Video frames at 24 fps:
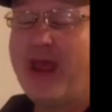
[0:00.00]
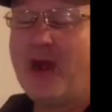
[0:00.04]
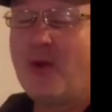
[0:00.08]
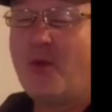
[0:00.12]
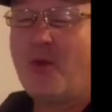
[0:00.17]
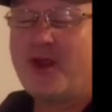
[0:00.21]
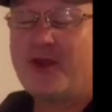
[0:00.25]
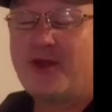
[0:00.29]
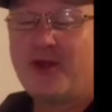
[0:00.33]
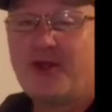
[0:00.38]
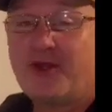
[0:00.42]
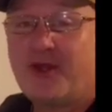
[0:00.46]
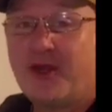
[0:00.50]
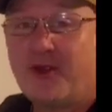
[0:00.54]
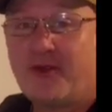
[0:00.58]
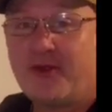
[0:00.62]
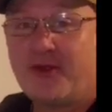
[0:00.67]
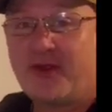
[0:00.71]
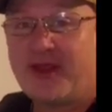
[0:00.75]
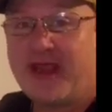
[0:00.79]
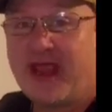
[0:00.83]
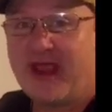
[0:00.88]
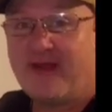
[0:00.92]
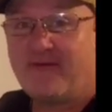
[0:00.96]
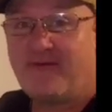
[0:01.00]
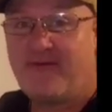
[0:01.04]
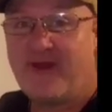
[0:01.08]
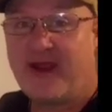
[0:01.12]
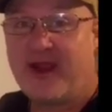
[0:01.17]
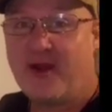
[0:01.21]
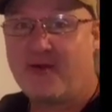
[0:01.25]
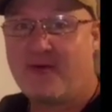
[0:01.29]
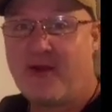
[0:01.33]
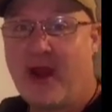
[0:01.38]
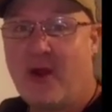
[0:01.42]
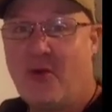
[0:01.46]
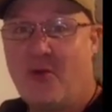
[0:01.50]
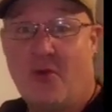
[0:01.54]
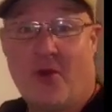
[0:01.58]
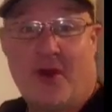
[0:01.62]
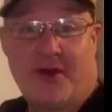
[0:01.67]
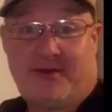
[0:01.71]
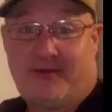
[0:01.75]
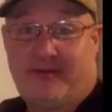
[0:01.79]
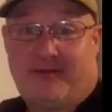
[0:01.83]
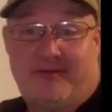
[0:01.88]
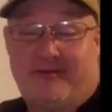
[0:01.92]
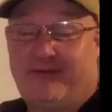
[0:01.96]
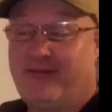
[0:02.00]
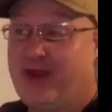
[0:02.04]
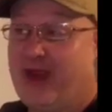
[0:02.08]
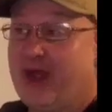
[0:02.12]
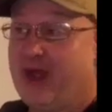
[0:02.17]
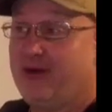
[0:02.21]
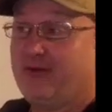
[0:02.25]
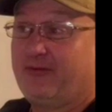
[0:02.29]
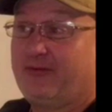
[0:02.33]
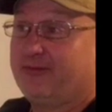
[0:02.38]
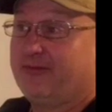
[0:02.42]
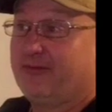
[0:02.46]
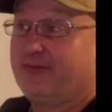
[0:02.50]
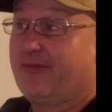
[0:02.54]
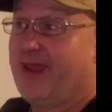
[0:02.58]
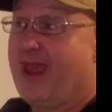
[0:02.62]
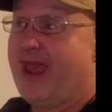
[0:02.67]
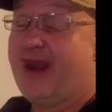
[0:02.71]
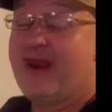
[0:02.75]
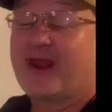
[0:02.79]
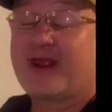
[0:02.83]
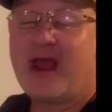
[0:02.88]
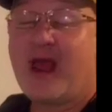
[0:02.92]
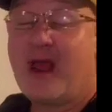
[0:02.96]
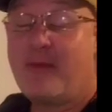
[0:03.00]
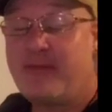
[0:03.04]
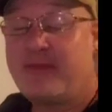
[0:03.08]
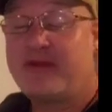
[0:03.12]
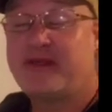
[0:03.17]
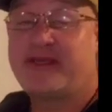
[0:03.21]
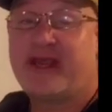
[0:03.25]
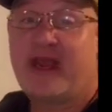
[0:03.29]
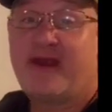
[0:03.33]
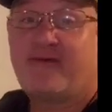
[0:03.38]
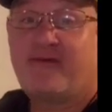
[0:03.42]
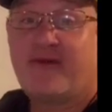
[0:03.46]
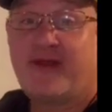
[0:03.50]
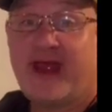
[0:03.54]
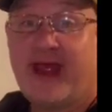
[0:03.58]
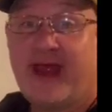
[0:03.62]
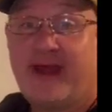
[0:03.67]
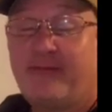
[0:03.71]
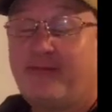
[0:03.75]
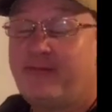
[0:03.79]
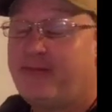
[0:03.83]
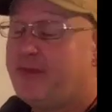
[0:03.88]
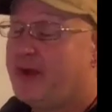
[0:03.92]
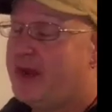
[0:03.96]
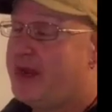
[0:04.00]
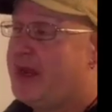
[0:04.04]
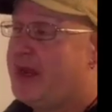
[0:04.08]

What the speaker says: matter what you do, you can't figure out how to compensate for that.